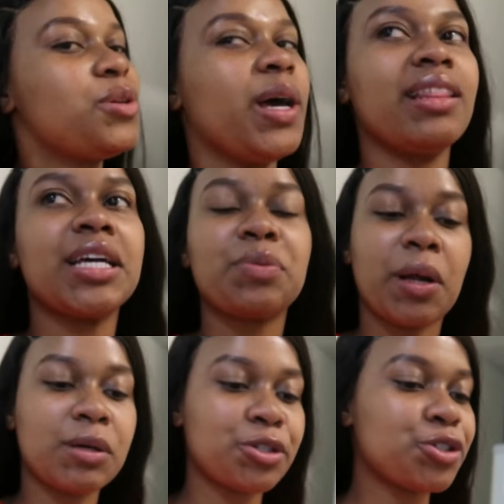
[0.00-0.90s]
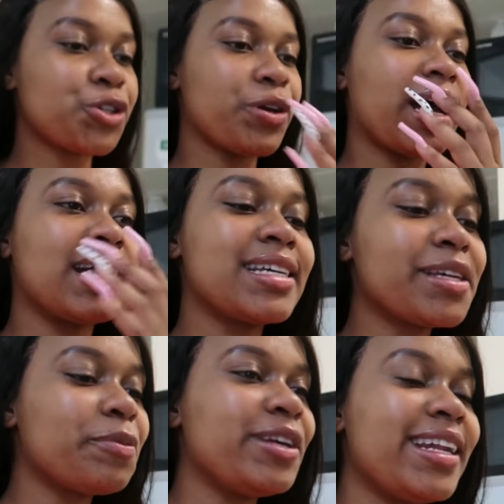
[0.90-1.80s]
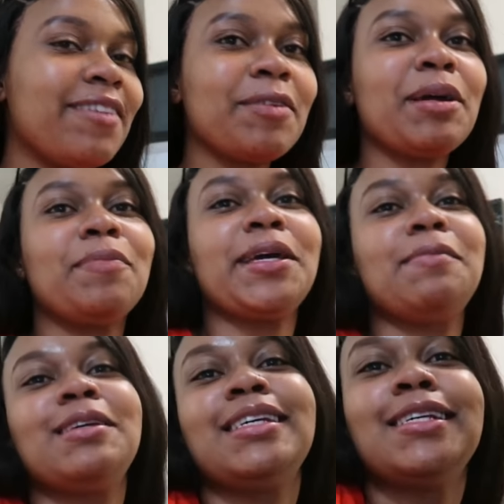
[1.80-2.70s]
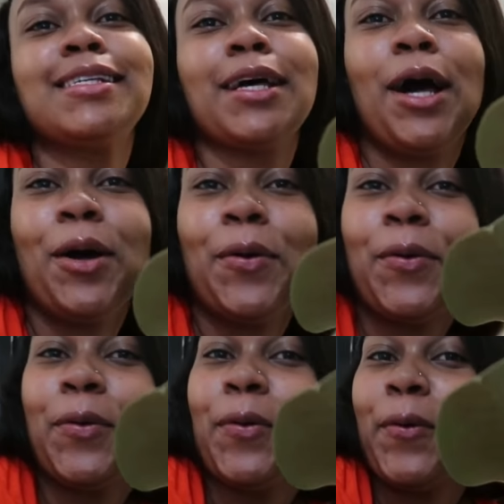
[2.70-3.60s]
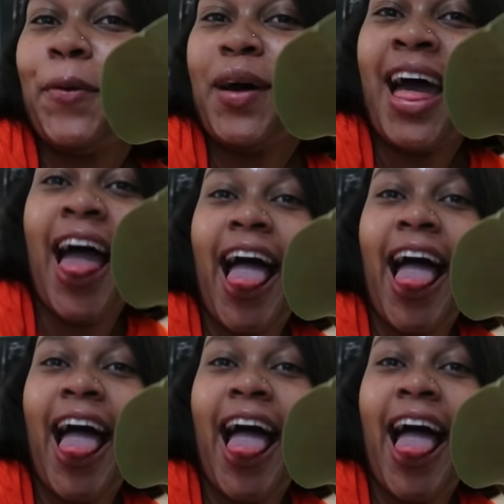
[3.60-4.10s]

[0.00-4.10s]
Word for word: so yeah that's what i wanted to show you guys i'm really loving my babies oh